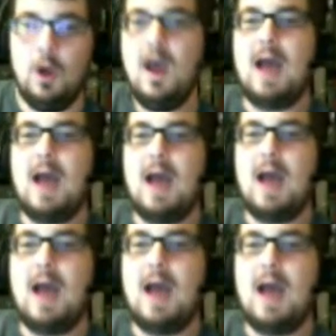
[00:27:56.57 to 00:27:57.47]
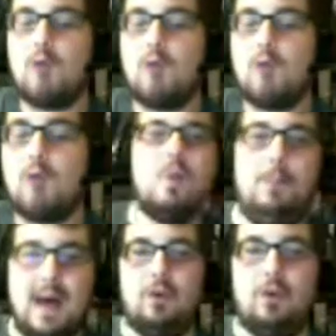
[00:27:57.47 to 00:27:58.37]
Rollins won with a
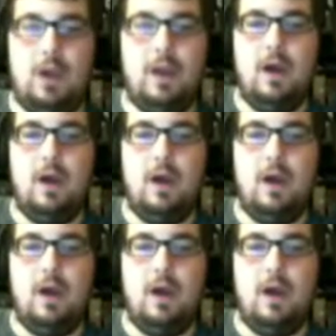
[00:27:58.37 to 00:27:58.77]
pedigree.